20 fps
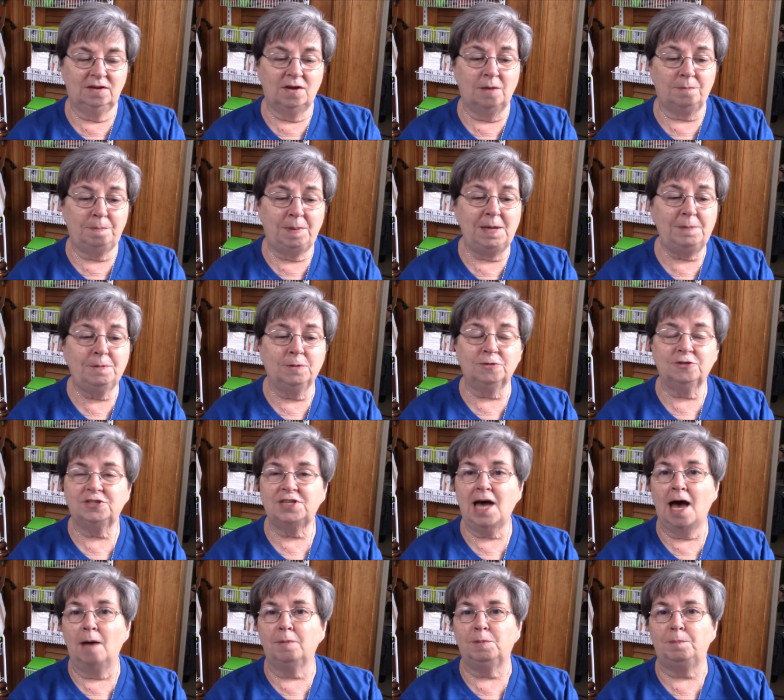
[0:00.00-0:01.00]
people
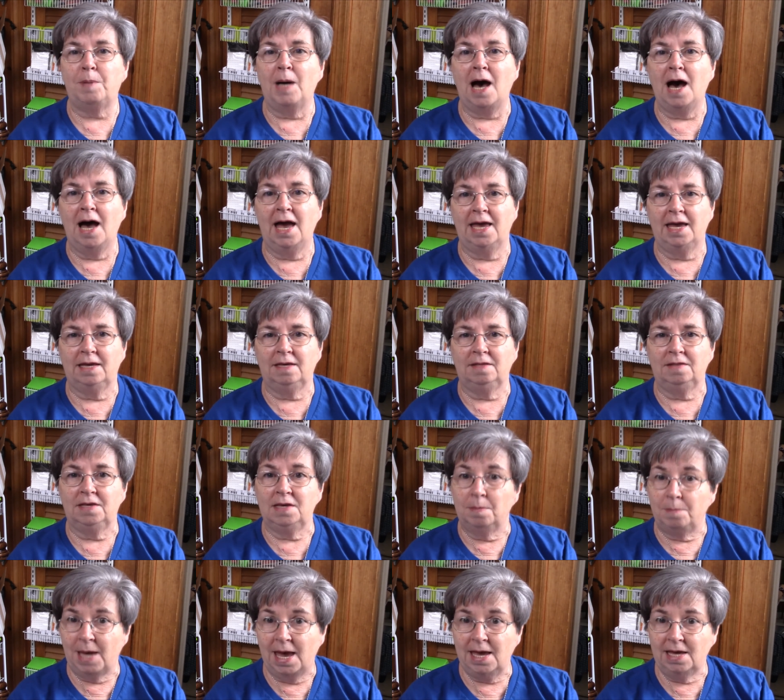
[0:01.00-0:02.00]
stopped buying the
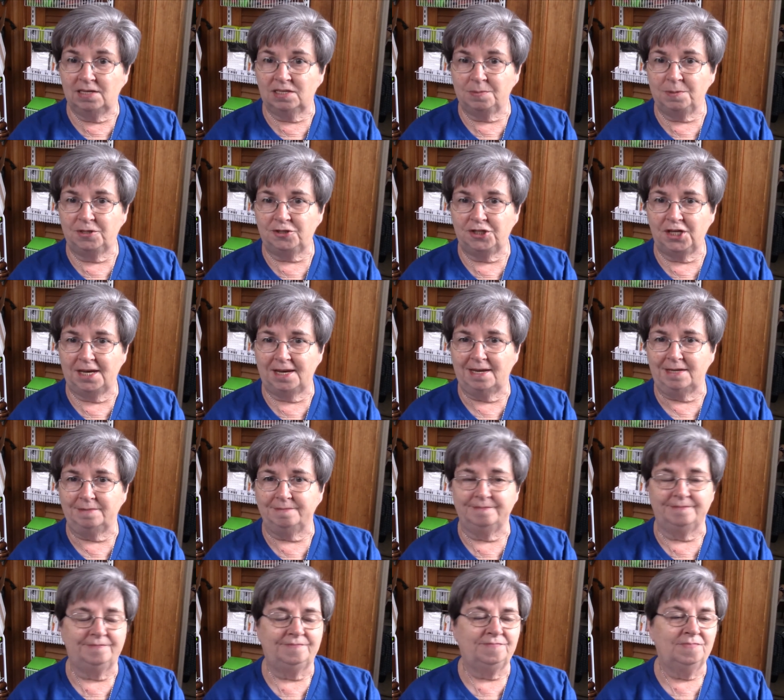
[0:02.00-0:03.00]
Amaze machine
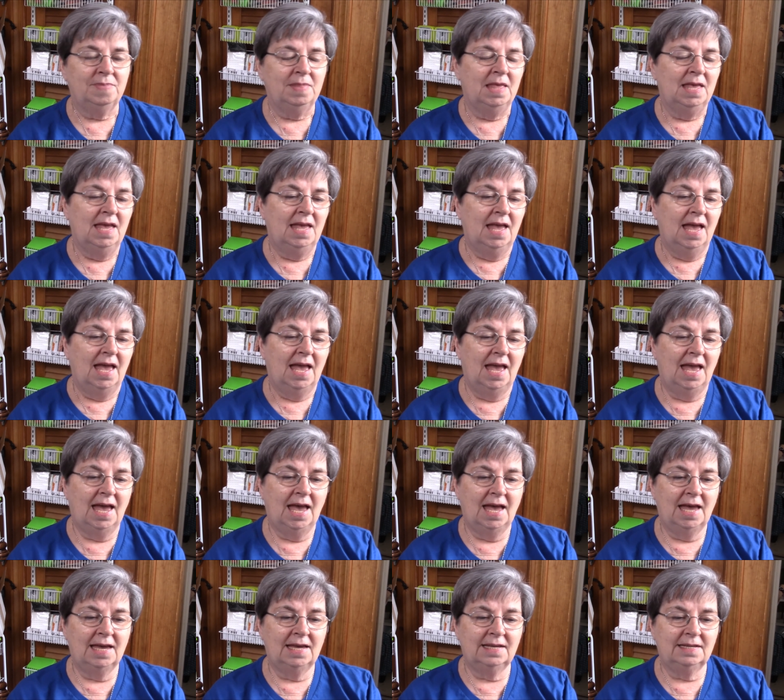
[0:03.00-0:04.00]

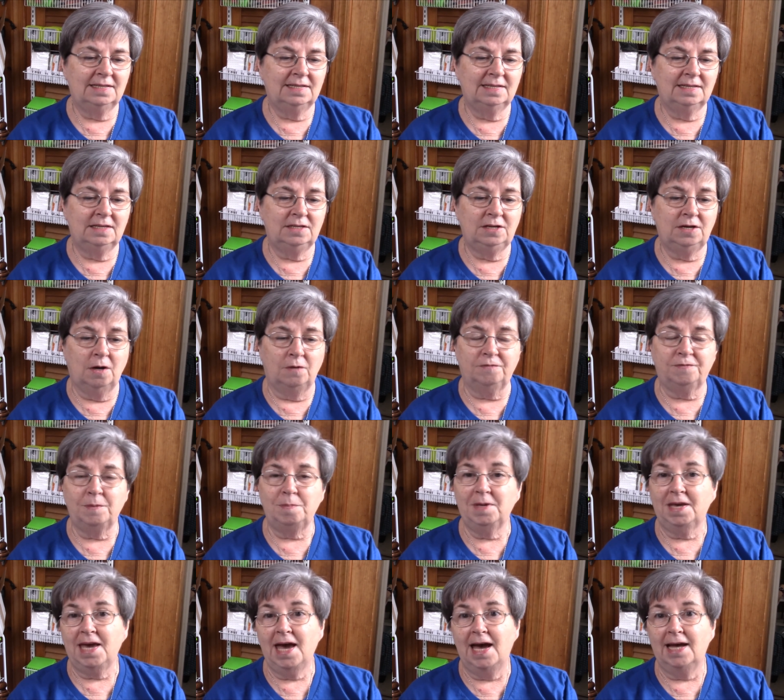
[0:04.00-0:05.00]
and you know from
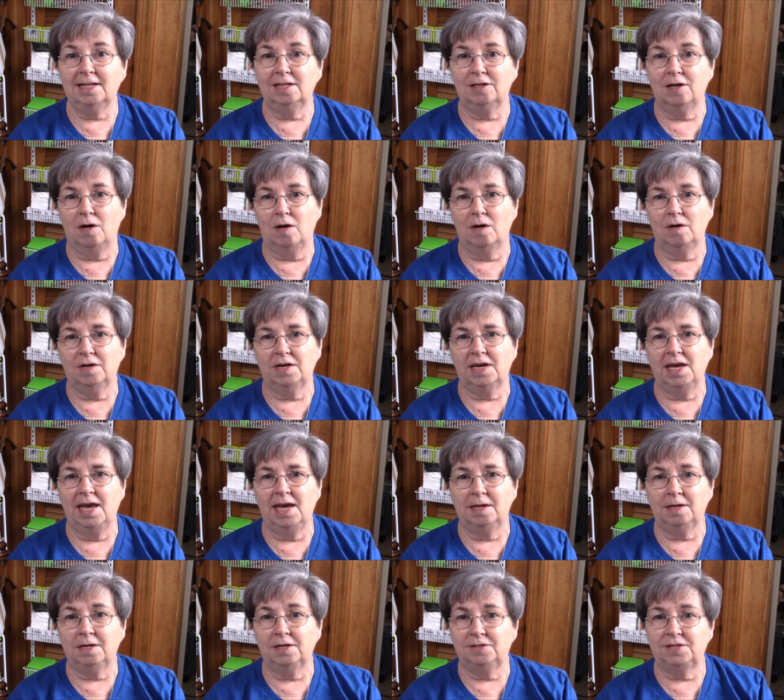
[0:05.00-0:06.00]
the catalog
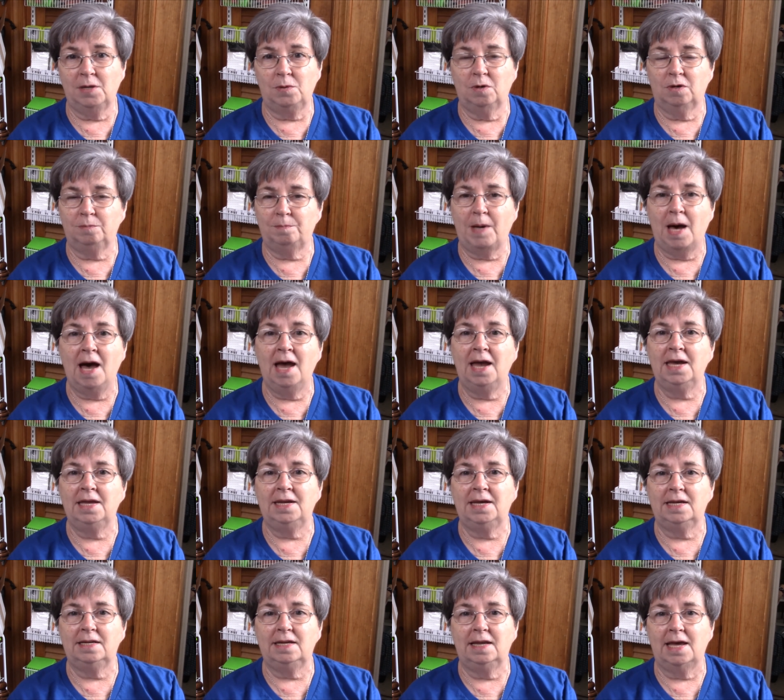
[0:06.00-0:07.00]
and because they were buying
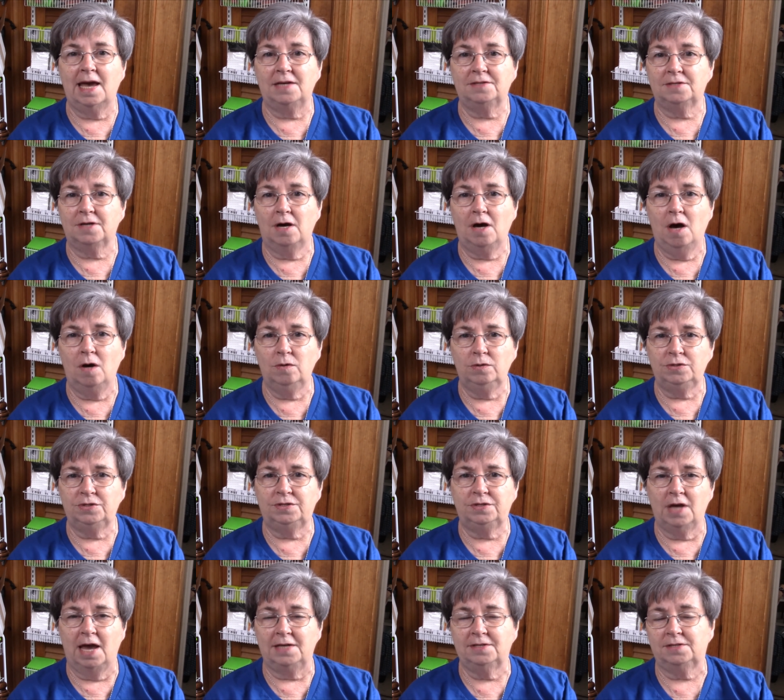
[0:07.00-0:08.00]
it as a
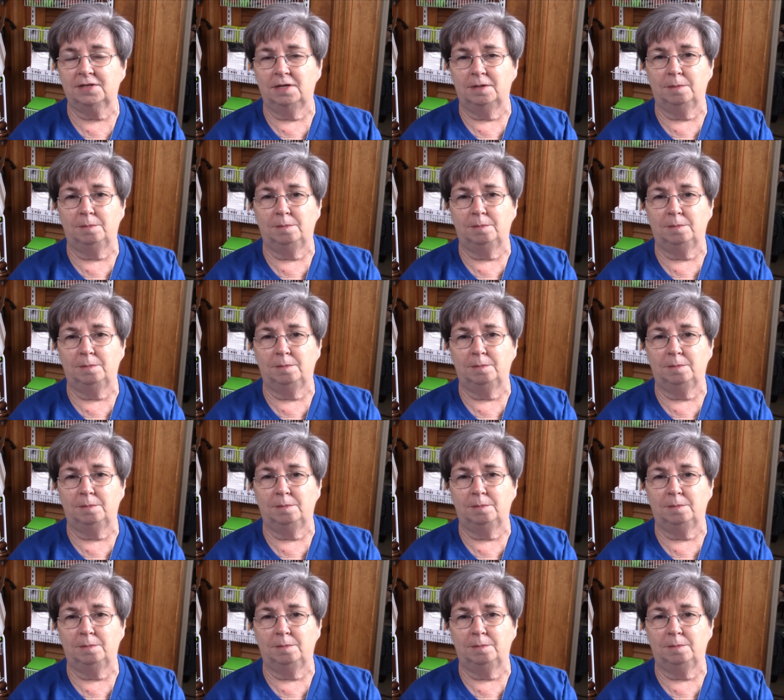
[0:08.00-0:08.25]
host as a